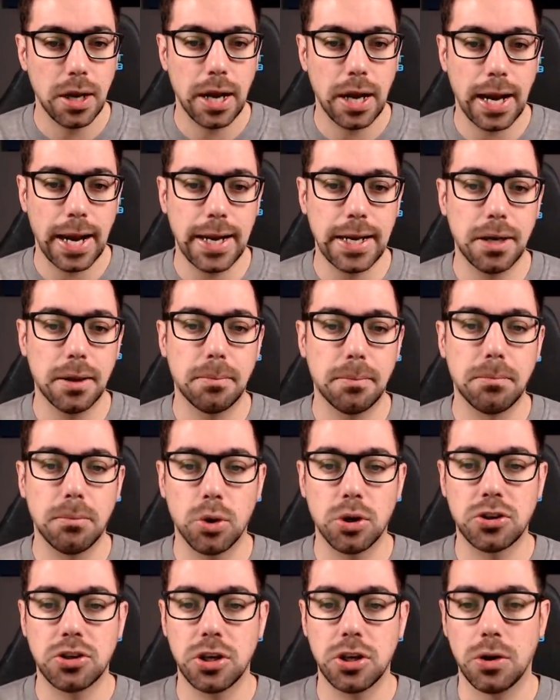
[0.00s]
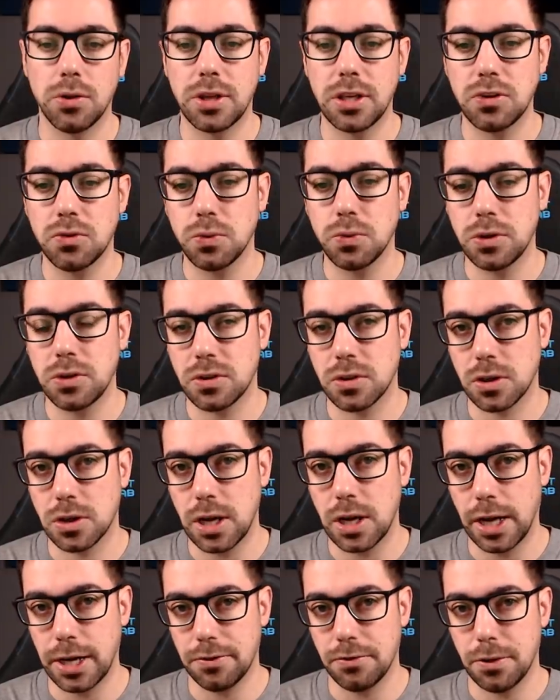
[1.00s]
And more so, this was
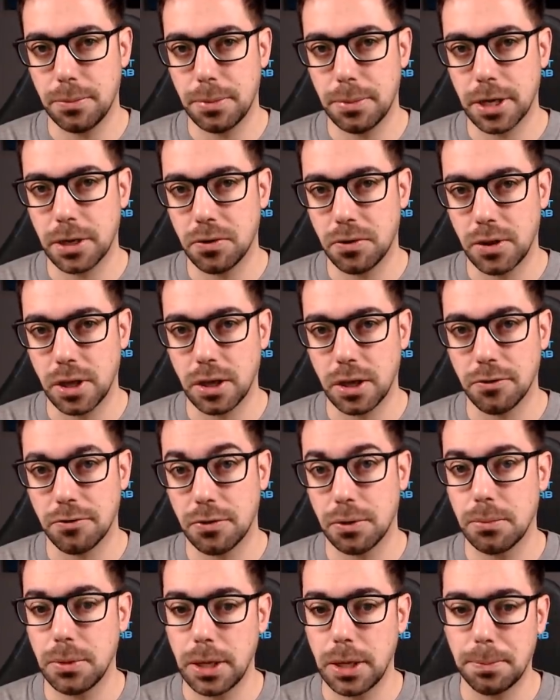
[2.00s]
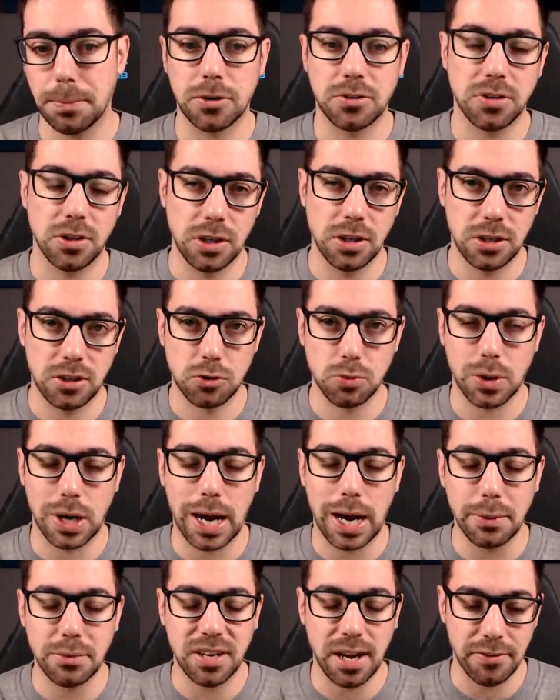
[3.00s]
kind of the bigger thing for me personally. This is where
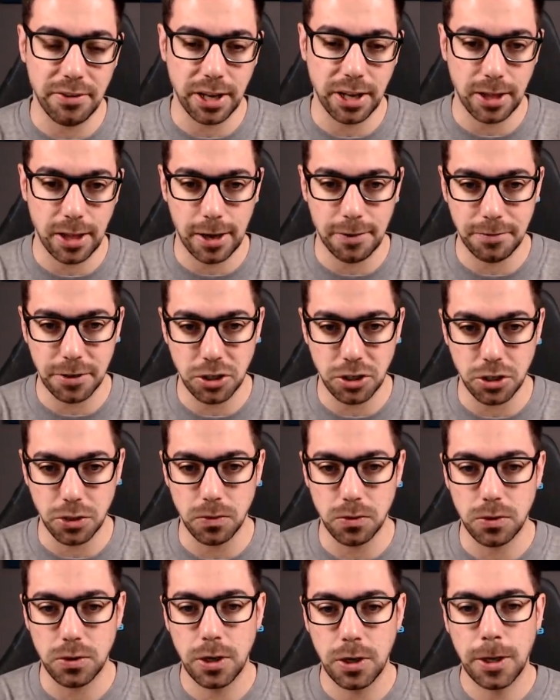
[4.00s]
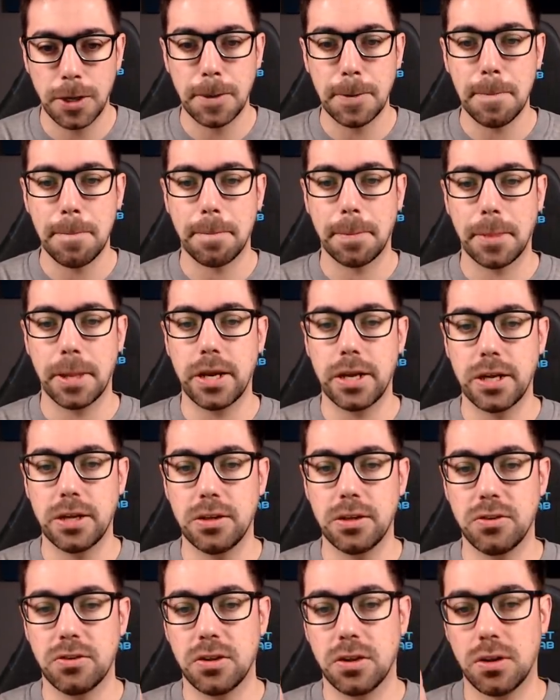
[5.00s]
I was having a lot of issues.
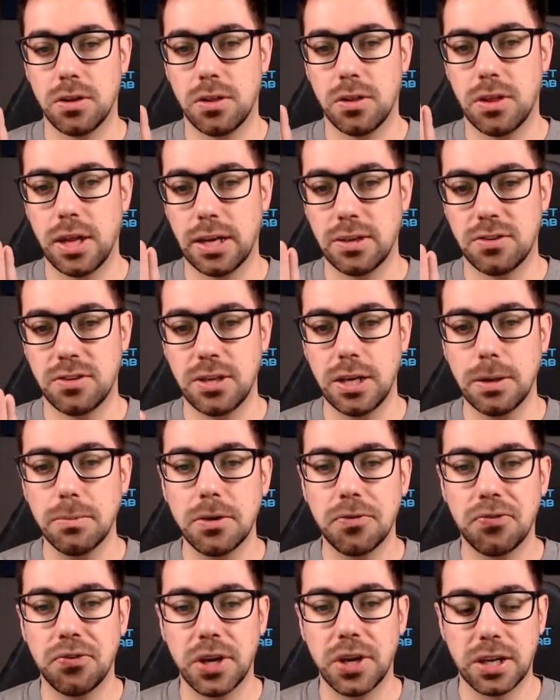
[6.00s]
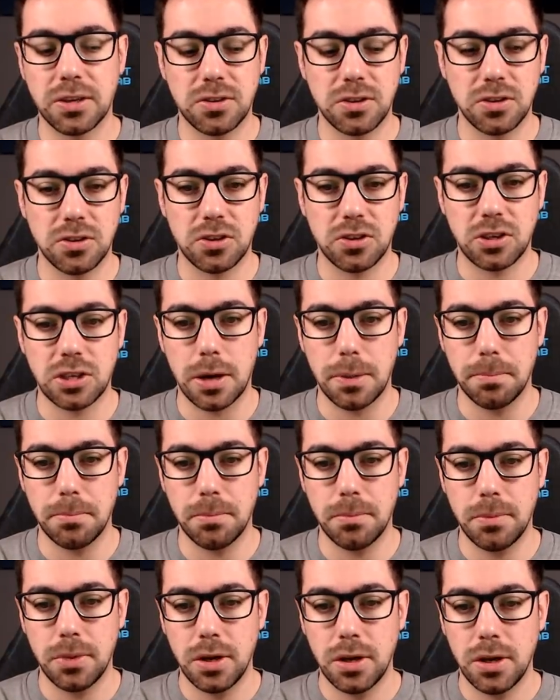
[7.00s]
Is they seem to fix
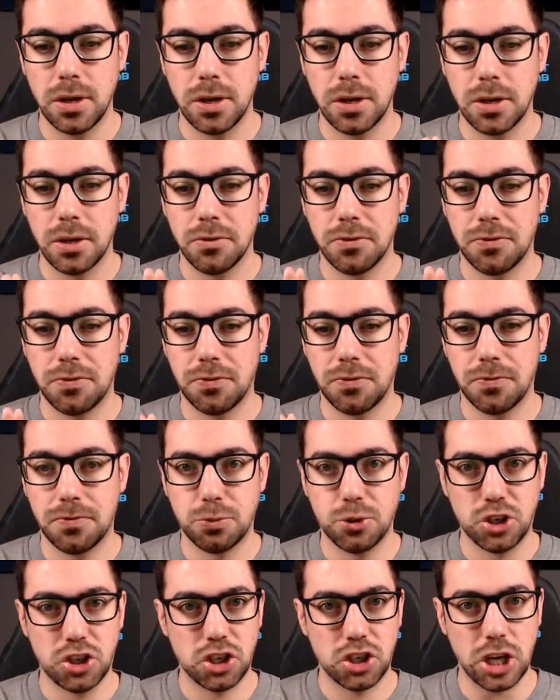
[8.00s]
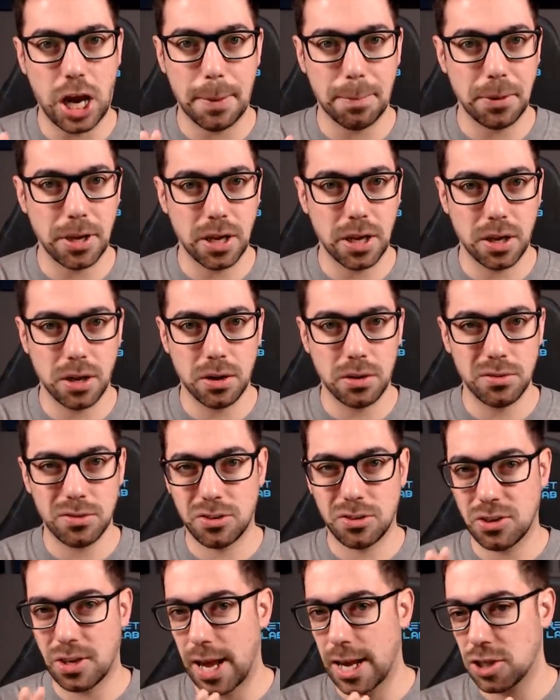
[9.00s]
some shopping
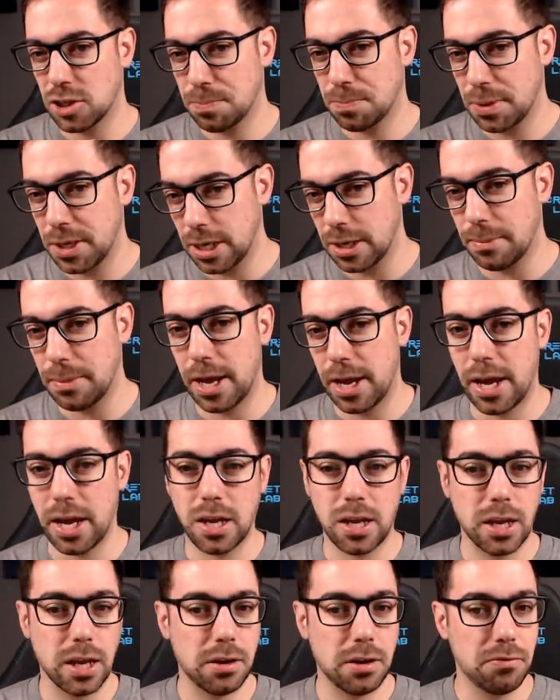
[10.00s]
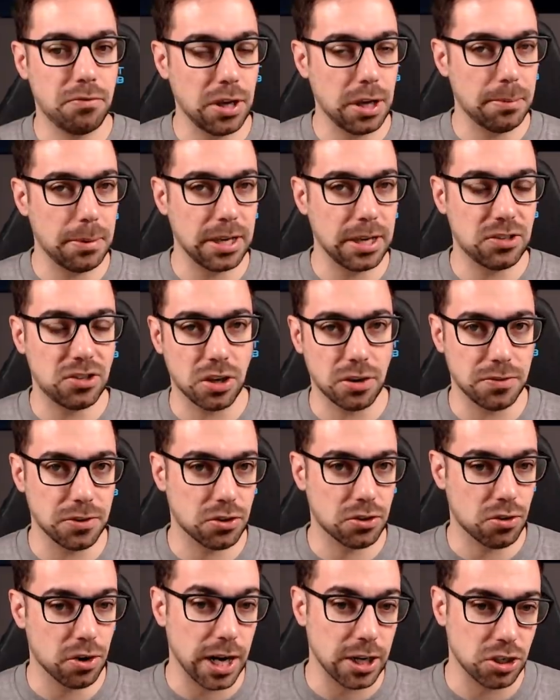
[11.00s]
slash PMA and VMA
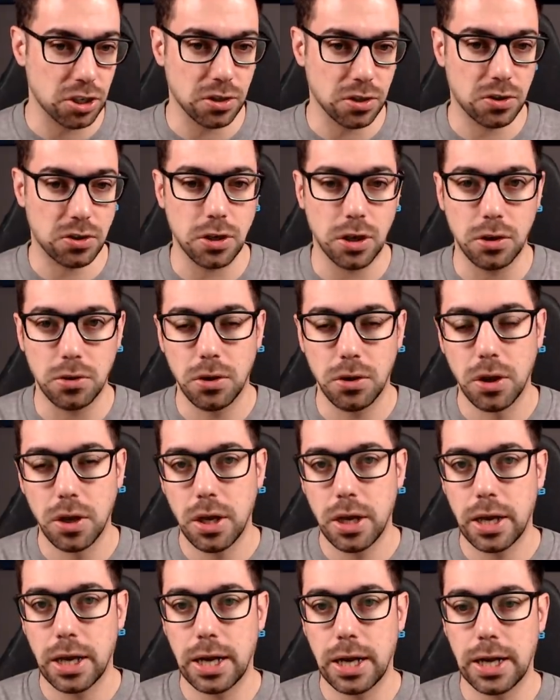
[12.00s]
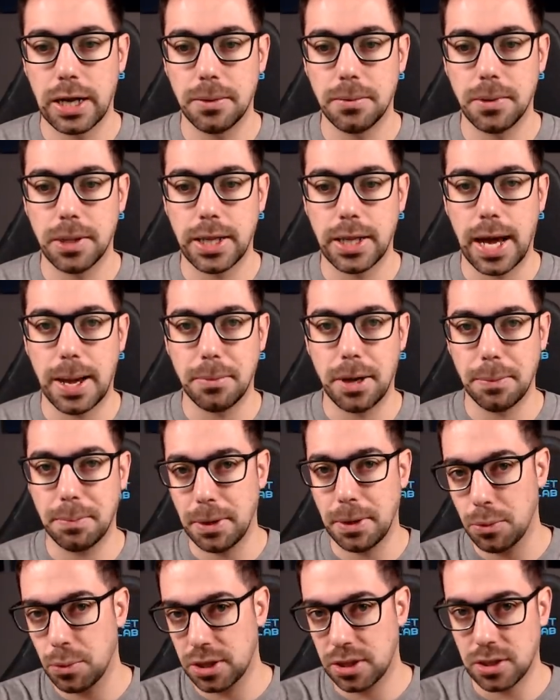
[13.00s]
service crashes. So um, that might
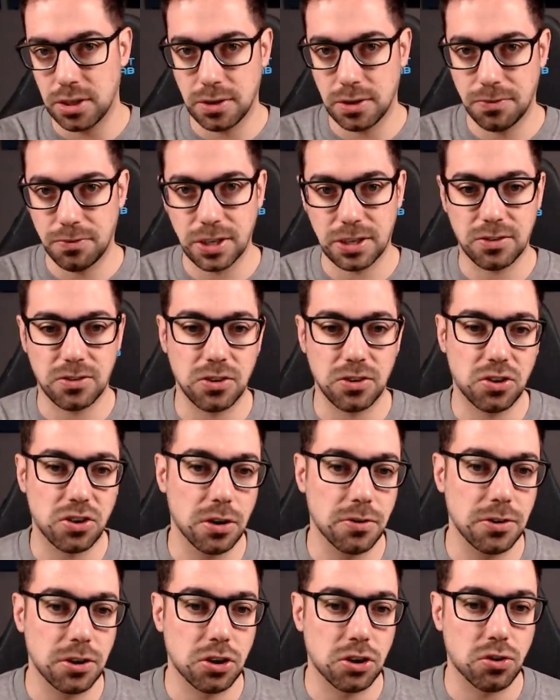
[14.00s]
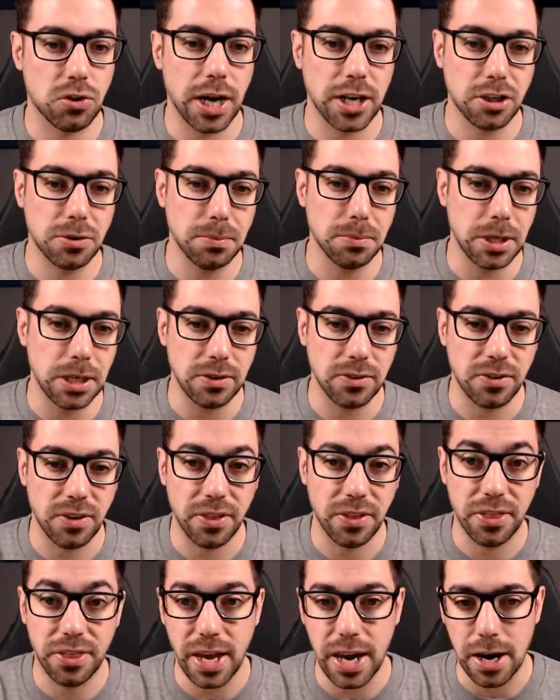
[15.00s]
be what the fix to service crash means
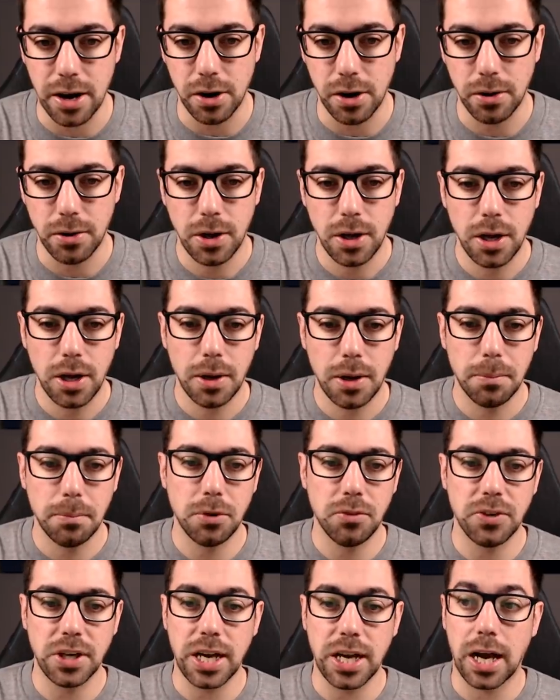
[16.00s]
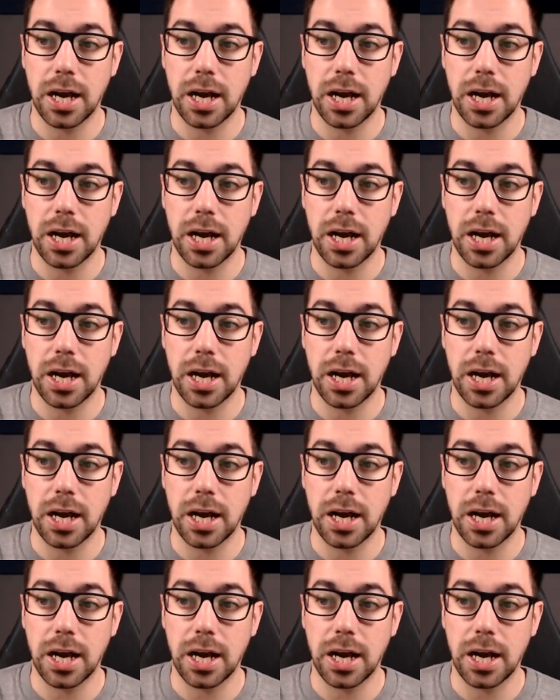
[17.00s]
there. Moving